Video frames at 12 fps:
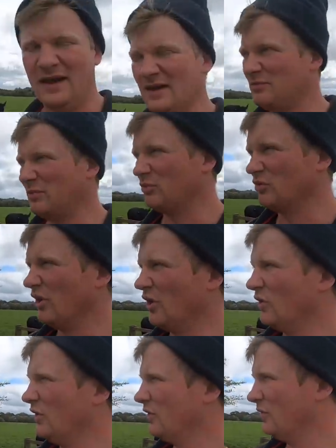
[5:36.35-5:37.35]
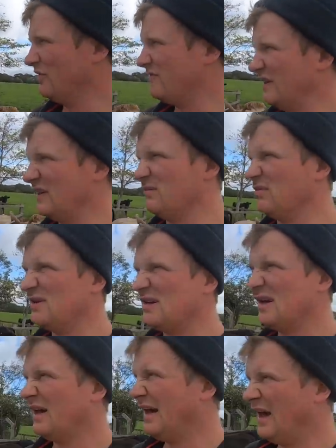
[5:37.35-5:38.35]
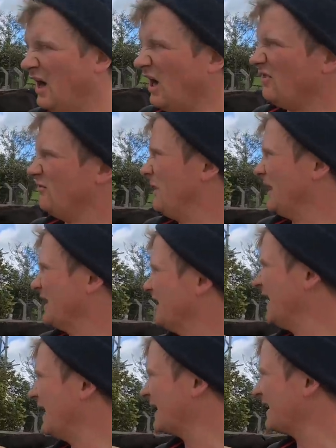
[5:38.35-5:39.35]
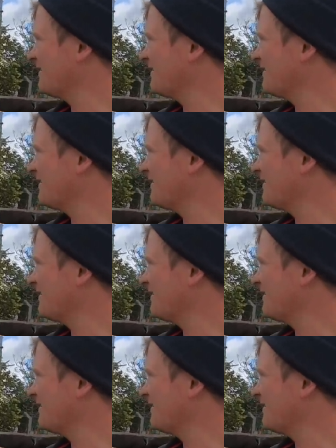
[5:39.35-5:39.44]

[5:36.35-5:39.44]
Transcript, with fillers: As people know, we feed him half a bag of cake.